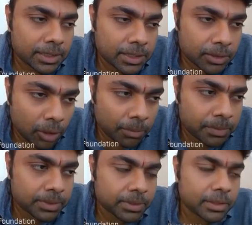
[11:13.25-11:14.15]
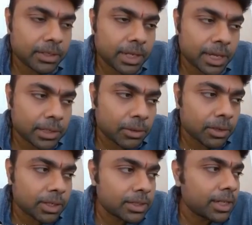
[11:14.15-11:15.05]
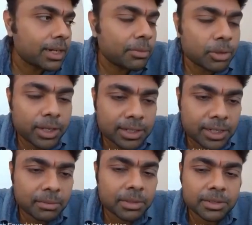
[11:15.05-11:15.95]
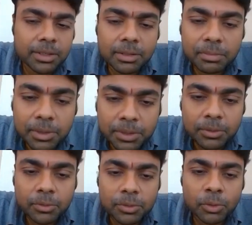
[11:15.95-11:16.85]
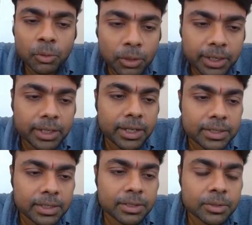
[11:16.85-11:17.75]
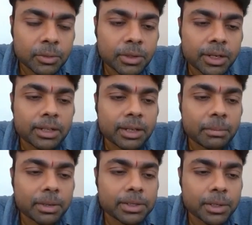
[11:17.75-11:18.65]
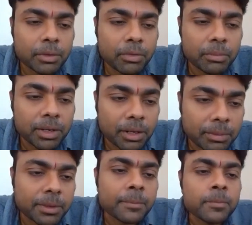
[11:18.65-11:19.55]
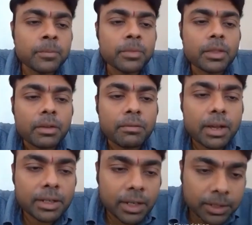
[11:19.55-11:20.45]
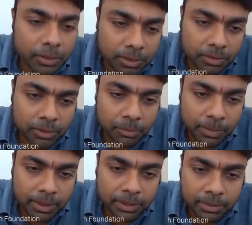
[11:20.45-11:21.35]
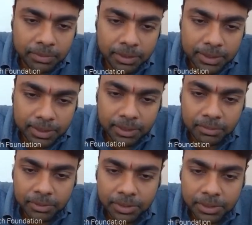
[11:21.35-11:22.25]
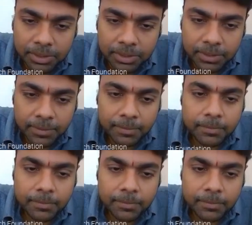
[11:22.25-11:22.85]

stops as long as they are able to establish that the person who's holding the asset is holding in the capacity of a Benami. Where the IO is of the opinion that the person in possession